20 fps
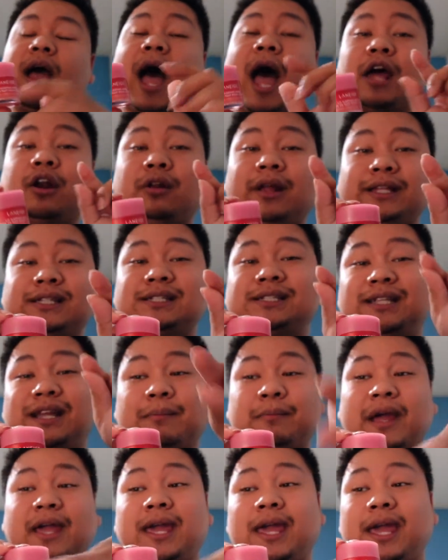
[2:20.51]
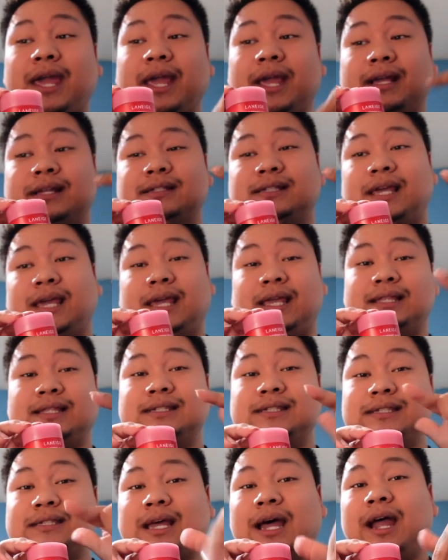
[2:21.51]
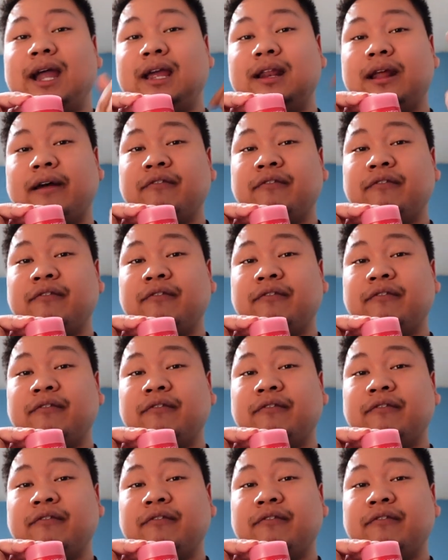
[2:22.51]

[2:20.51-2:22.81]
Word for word: I don't like to dip my hands inside